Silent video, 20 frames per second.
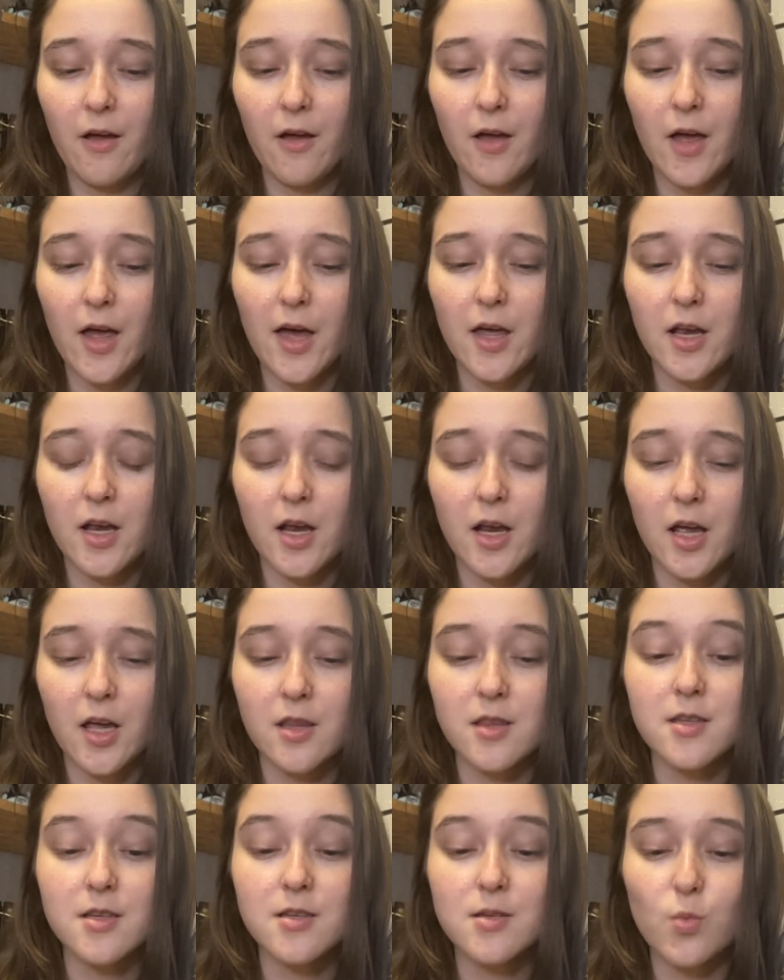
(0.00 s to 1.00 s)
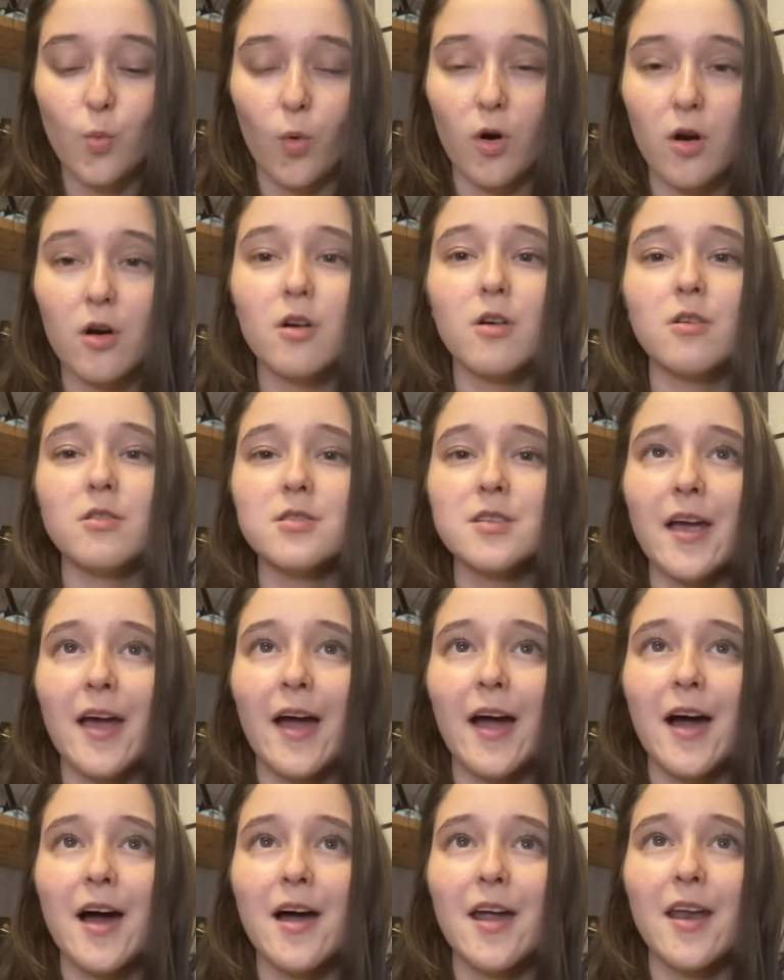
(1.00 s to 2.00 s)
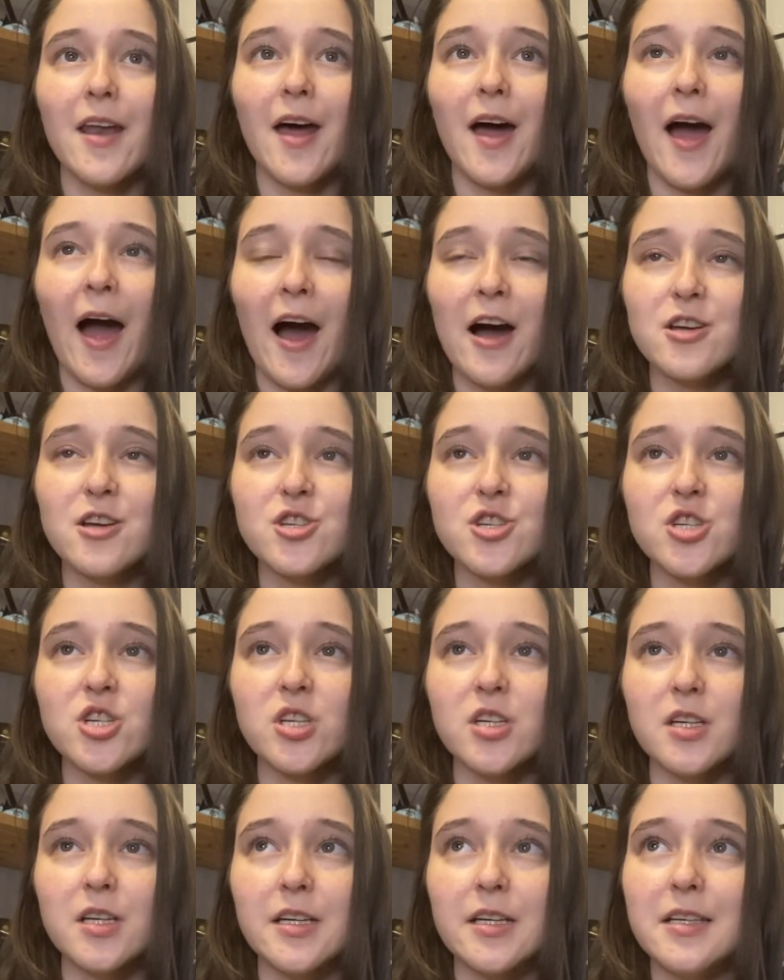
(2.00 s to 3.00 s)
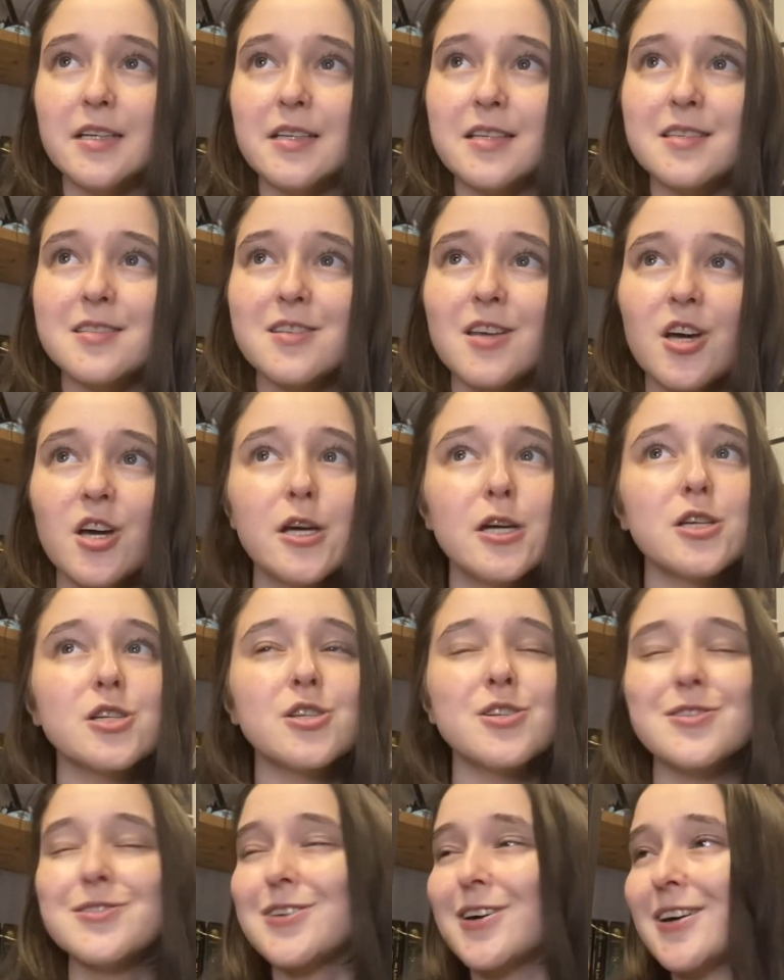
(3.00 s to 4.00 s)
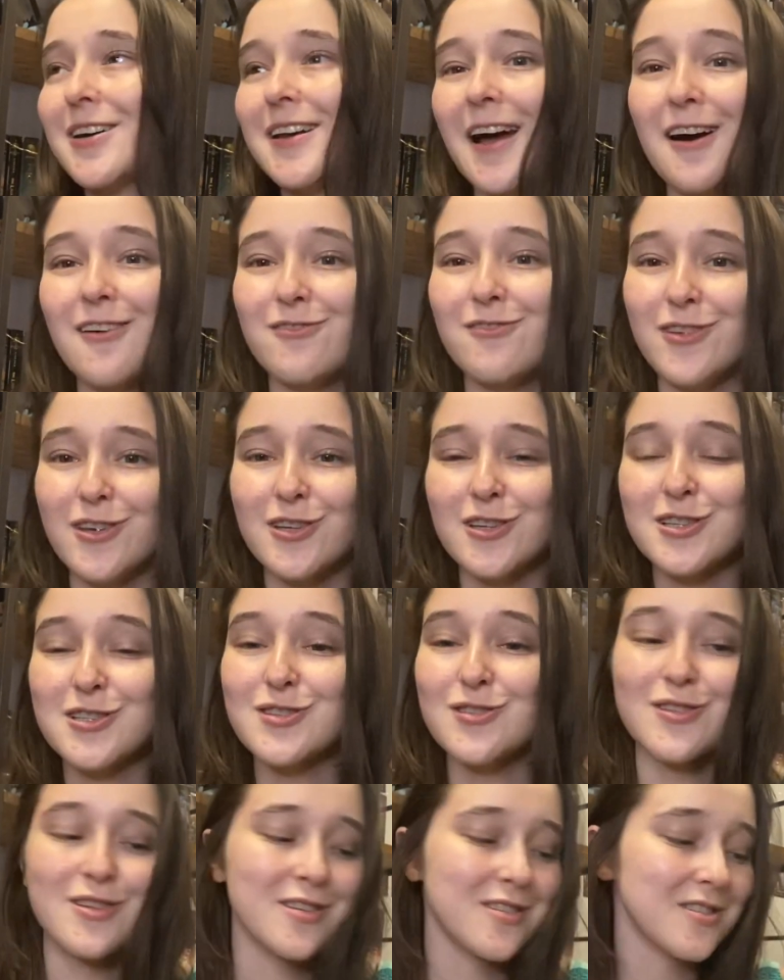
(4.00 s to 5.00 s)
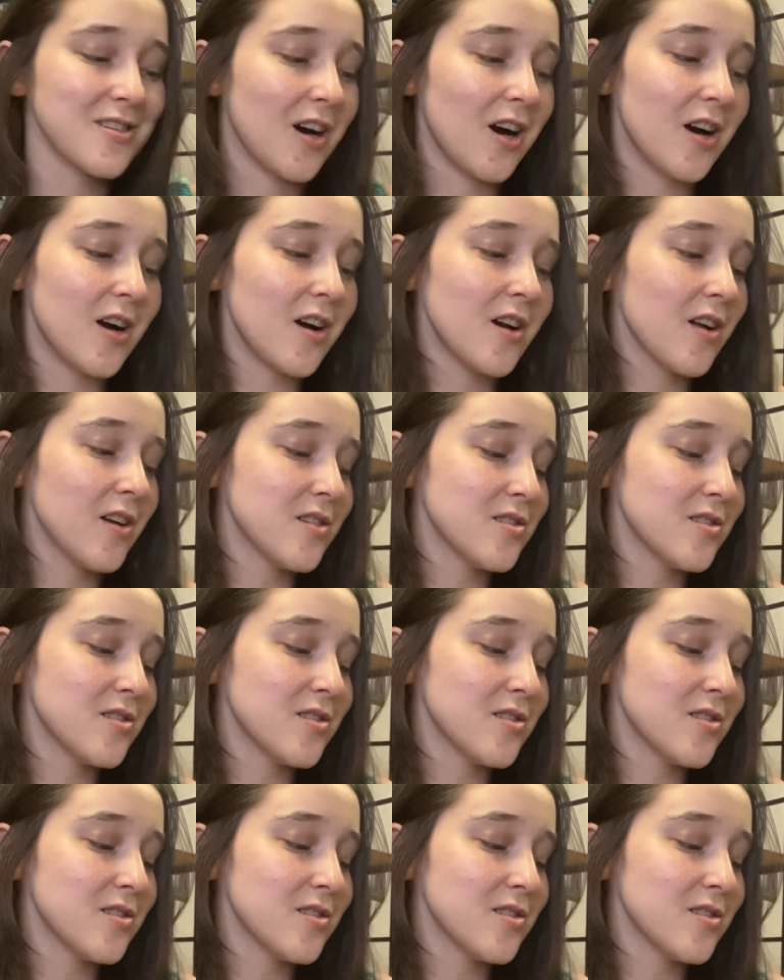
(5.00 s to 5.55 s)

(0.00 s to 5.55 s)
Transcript: and in this world. And as she's starting to have feelings for this guard.